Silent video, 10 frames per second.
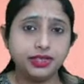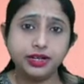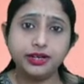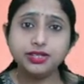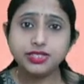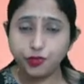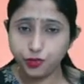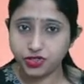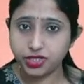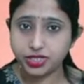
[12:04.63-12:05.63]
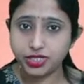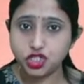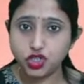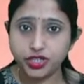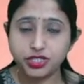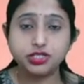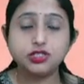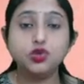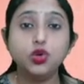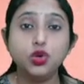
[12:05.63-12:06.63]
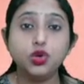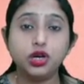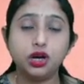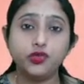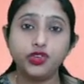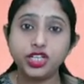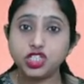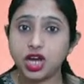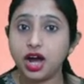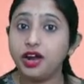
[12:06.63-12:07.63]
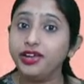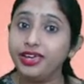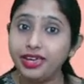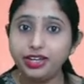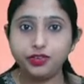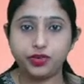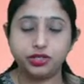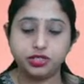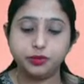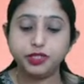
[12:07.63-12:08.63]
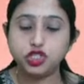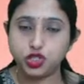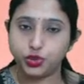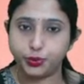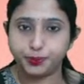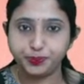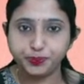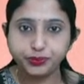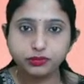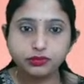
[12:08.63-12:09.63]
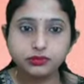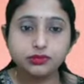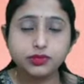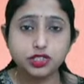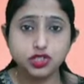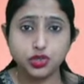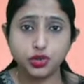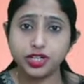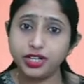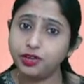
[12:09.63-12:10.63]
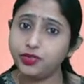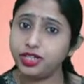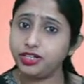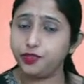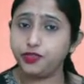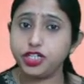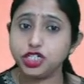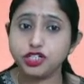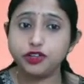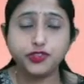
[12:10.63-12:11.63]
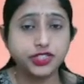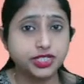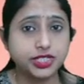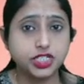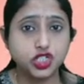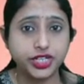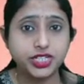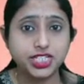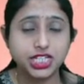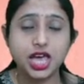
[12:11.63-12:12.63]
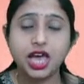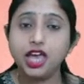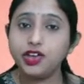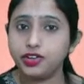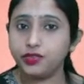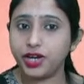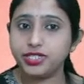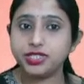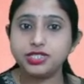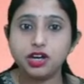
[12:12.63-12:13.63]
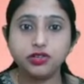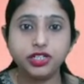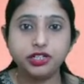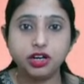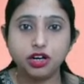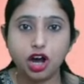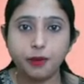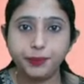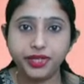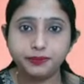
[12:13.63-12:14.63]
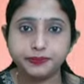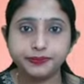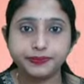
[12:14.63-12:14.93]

there are some physical changes which are irreversible too. So clear with the definition of physical change? You can write it down in your copy.